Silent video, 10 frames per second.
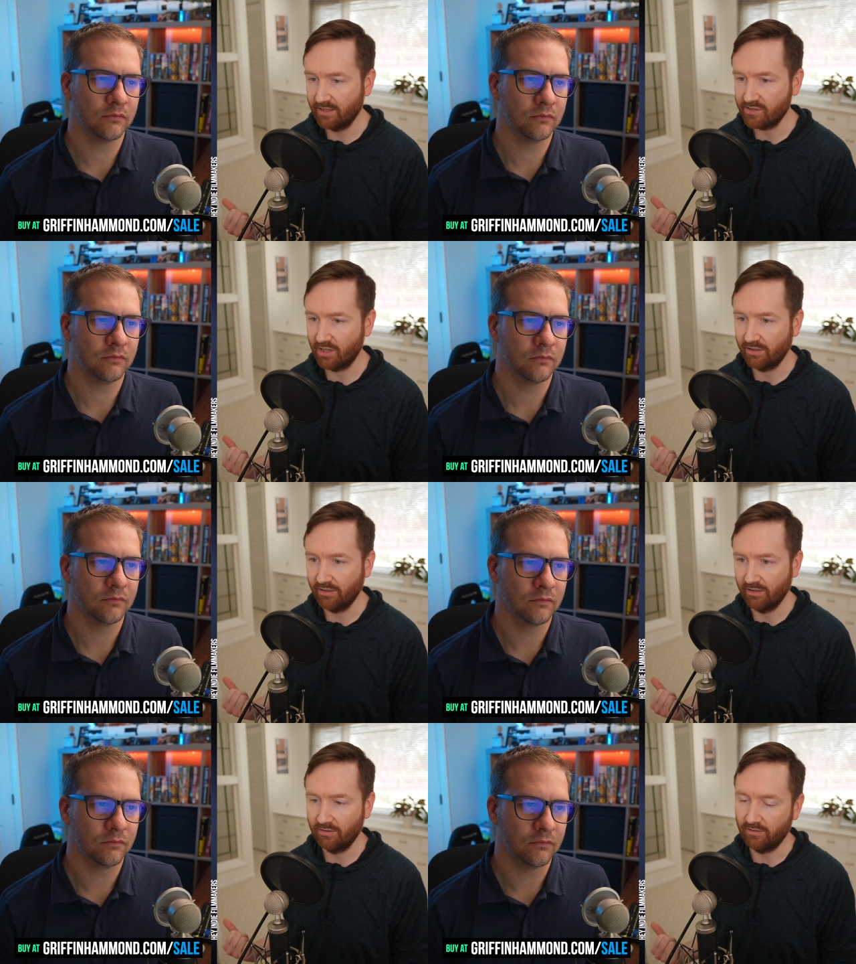Speaker 1: this on
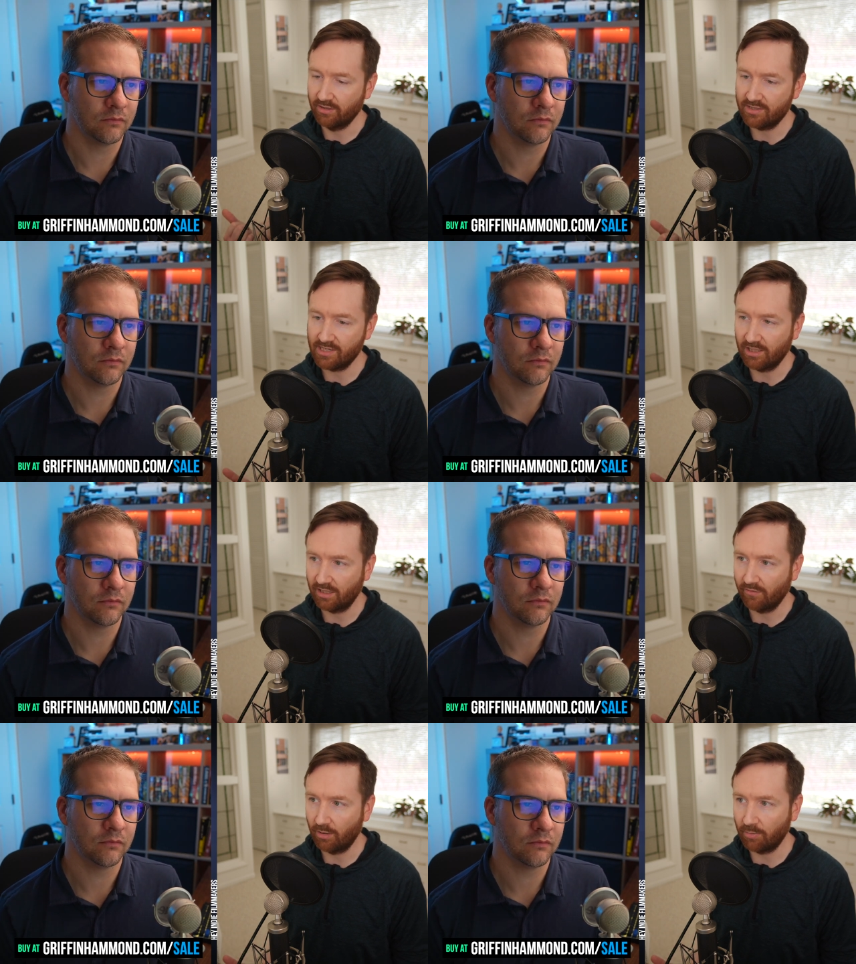the, the ceiling
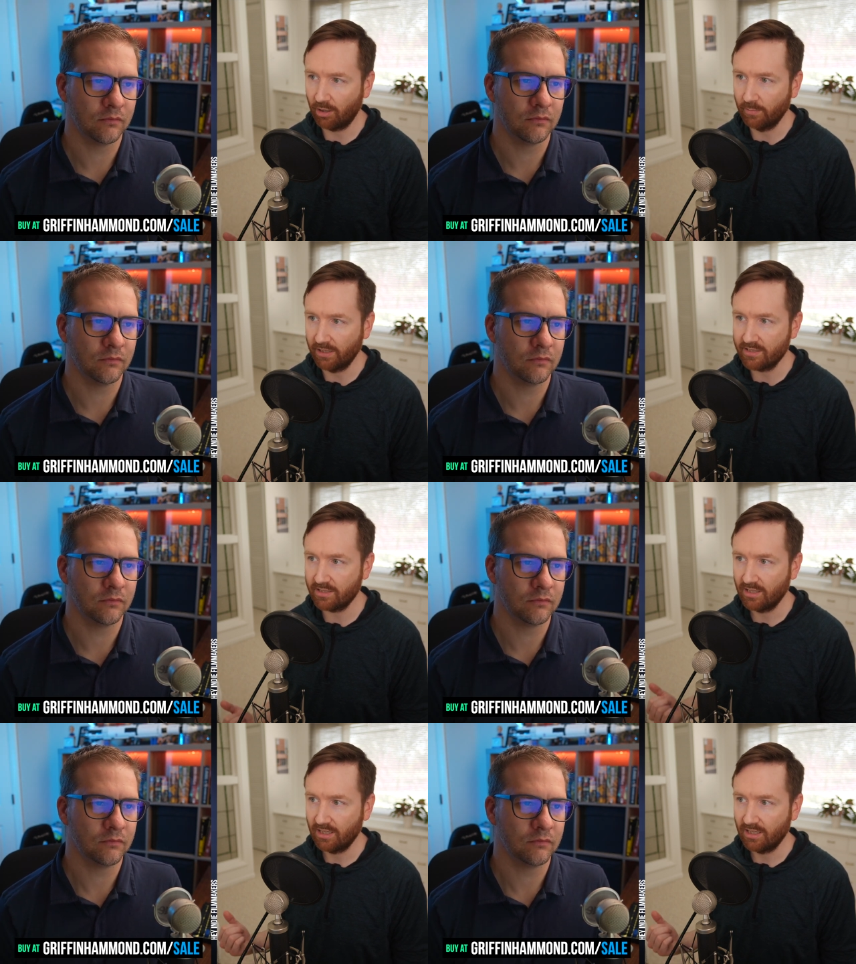of our apartment.